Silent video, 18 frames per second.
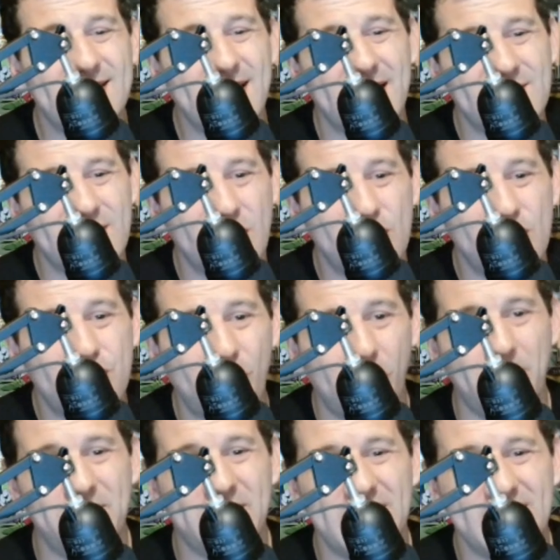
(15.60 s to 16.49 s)
get into the
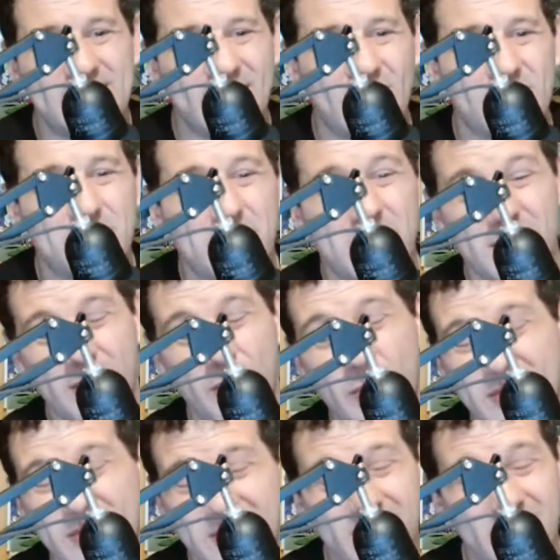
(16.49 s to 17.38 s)
drop details because I
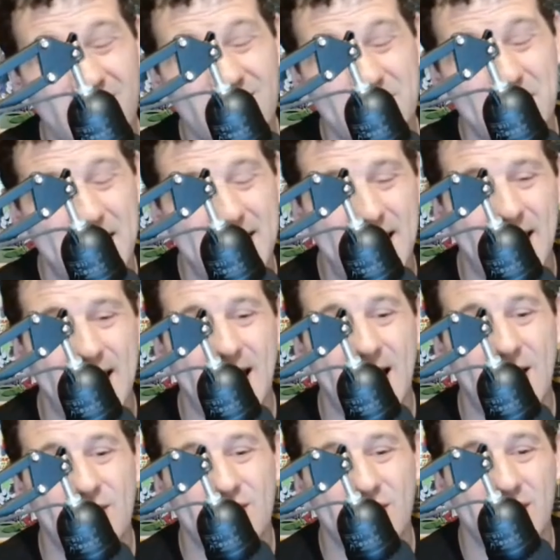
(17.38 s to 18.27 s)
wasn't going to spend 8
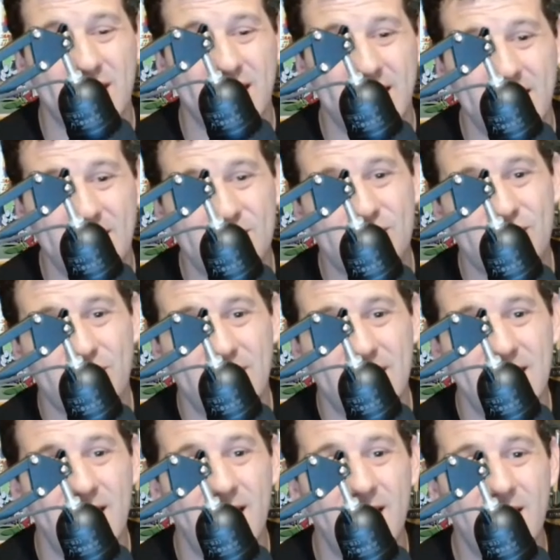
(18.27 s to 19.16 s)
hours doing a
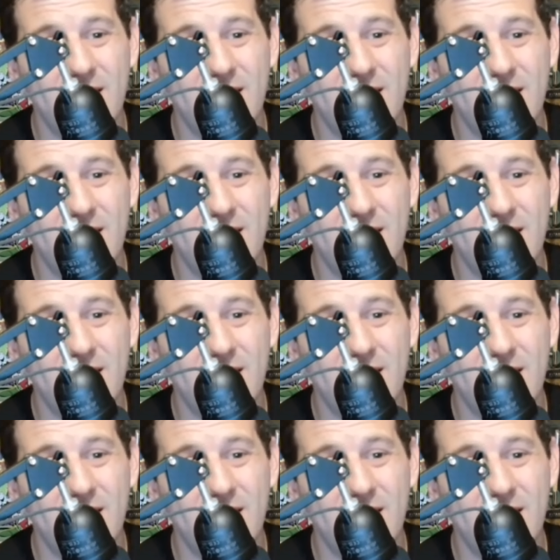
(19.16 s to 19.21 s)
history